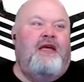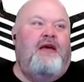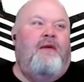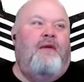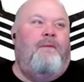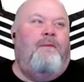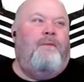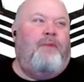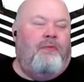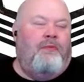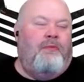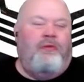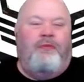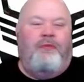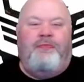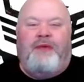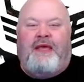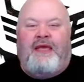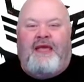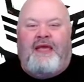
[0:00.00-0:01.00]

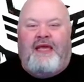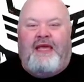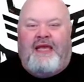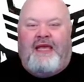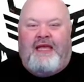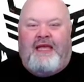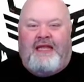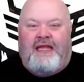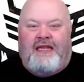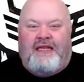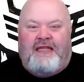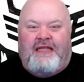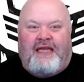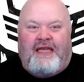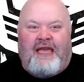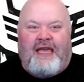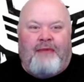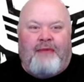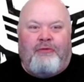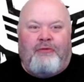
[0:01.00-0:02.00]
Bumblebee in the
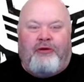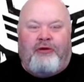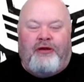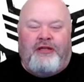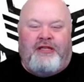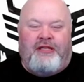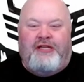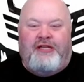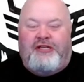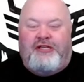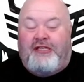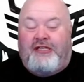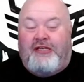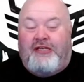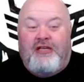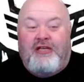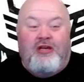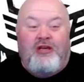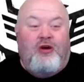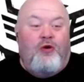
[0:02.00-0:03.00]
Gamer Edition,
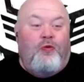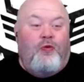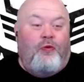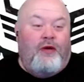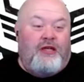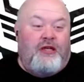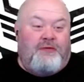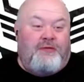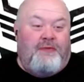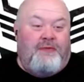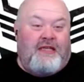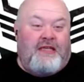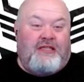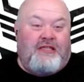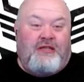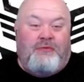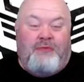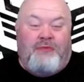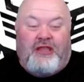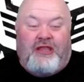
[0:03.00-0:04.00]
which makes
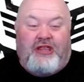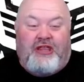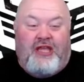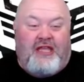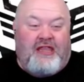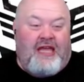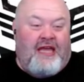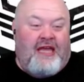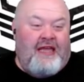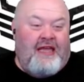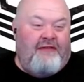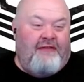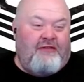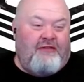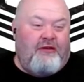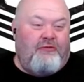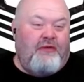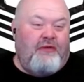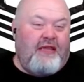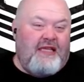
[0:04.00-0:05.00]
me think that if they're
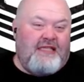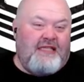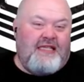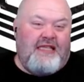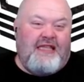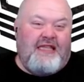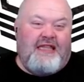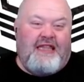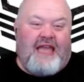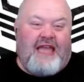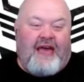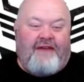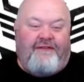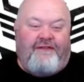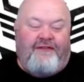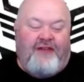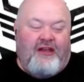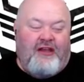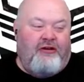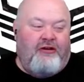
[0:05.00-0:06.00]
releasing that
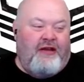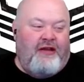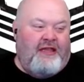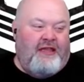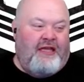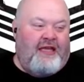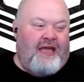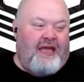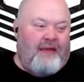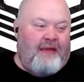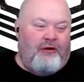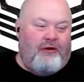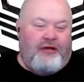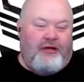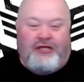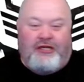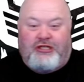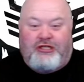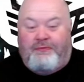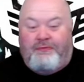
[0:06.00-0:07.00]
figure in the gamer
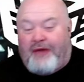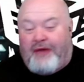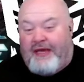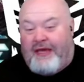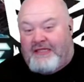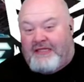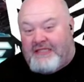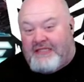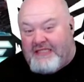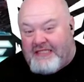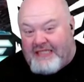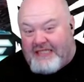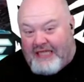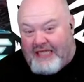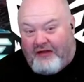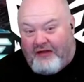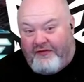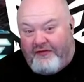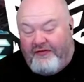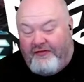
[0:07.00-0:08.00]
edition by
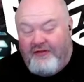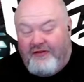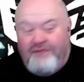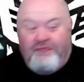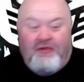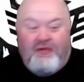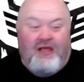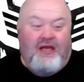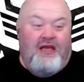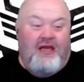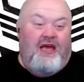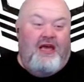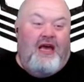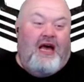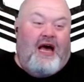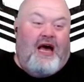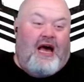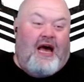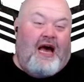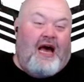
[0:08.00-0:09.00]
itself,
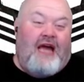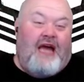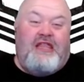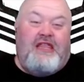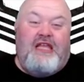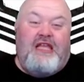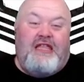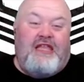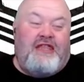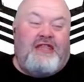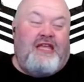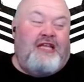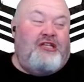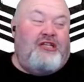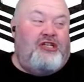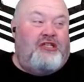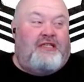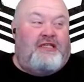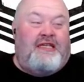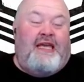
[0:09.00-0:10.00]
I think that they
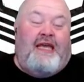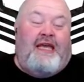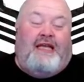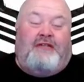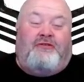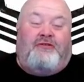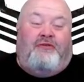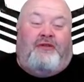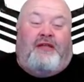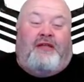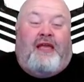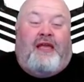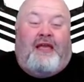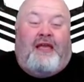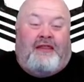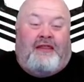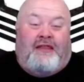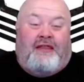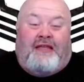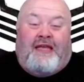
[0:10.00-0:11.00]
just canceled the
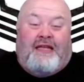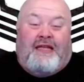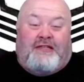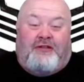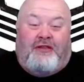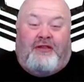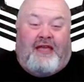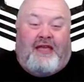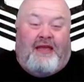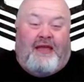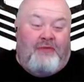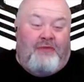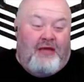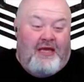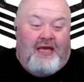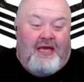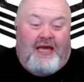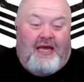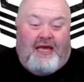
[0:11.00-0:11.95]
game, cancel the game, and